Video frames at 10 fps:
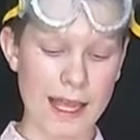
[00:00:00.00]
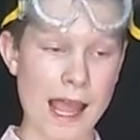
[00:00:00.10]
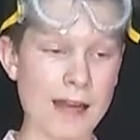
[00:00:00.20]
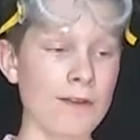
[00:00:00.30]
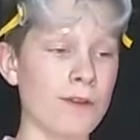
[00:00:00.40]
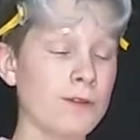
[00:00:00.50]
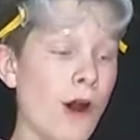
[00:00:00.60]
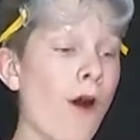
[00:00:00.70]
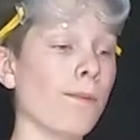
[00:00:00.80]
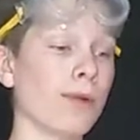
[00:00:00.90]
and if you
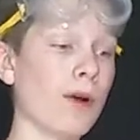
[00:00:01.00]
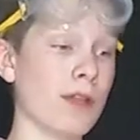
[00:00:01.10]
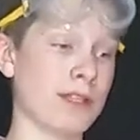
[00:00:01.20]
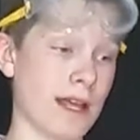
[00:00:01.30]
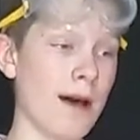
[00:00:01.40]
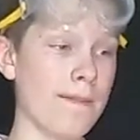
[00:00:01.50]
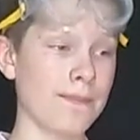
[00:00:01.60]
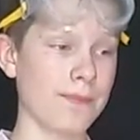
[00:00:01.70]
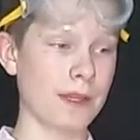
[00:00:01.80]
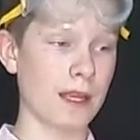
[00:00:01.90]
don't blow this up,
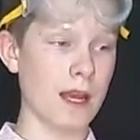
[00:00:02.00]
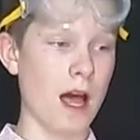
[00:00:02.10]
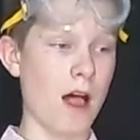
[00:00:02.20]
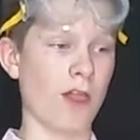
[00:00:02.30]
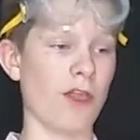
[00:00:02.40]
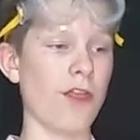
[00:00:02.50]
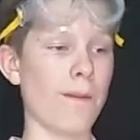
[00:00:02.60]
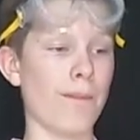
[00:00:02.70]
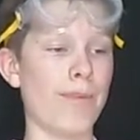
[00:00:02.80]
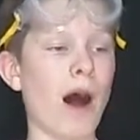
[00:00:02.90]

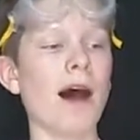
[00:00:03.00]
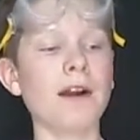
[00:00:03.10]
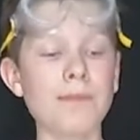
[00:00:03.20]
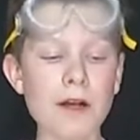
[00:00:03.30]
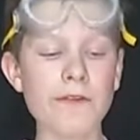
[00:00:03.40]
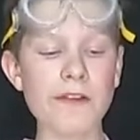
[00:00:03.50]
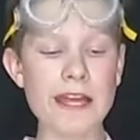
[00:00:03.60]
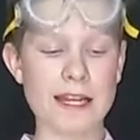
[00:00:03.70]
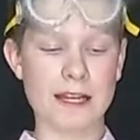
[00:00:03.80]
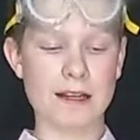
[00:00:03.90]
the bottom of
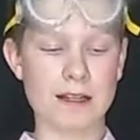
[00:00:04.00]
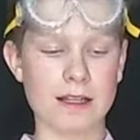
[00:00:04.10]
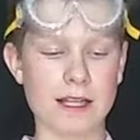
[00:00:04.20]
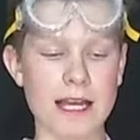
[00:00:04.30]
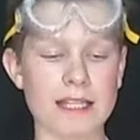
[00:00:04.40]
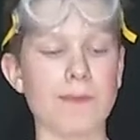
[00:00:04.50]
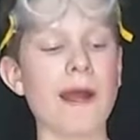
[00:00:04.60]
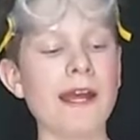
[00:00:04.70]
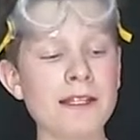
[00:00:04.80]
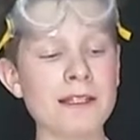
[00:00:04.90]
it
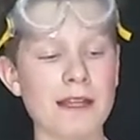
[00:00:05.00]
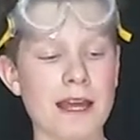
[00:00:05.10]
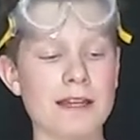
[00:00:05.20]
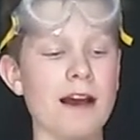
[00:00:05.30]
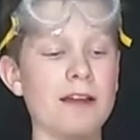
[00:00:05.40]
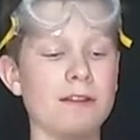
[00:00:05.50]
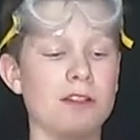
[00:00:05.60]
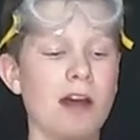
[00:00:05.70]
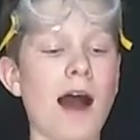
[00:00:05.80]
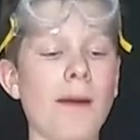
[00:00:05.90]
expands and not the
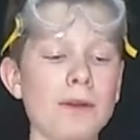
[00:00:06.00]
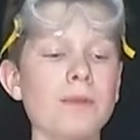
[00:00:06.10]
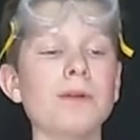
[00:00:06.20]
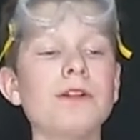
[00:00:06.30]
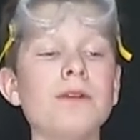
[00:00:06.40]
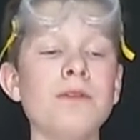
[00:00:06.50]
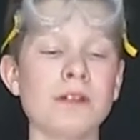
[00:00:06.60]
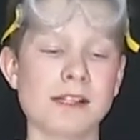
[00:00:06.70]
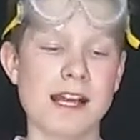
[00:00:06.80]
top of the balloon,